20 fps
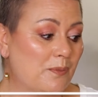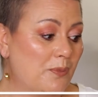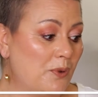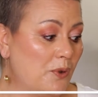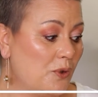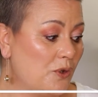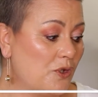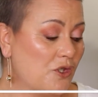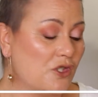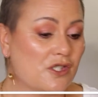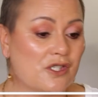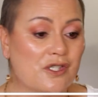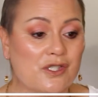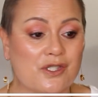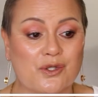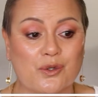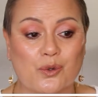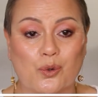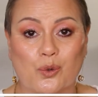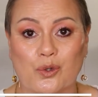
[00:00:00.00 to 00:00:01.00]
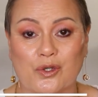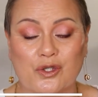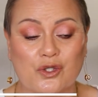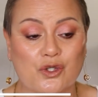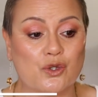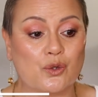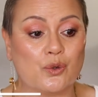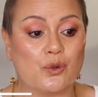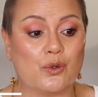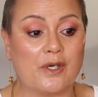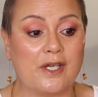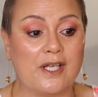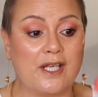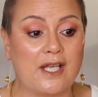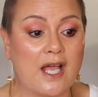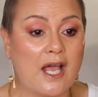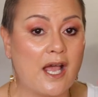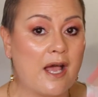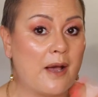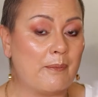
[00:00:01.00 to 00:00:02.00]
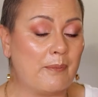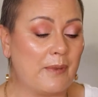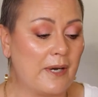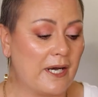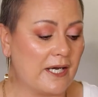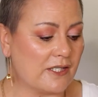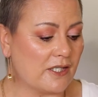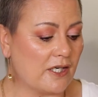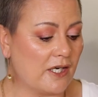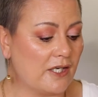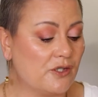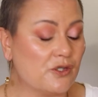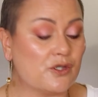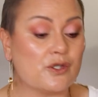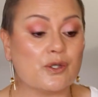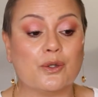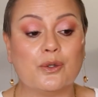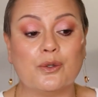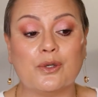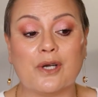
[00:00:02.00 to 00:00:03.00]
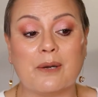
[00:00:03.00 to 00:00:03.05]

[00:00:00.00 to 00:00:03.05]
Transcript: purchase or enjoy, but I do.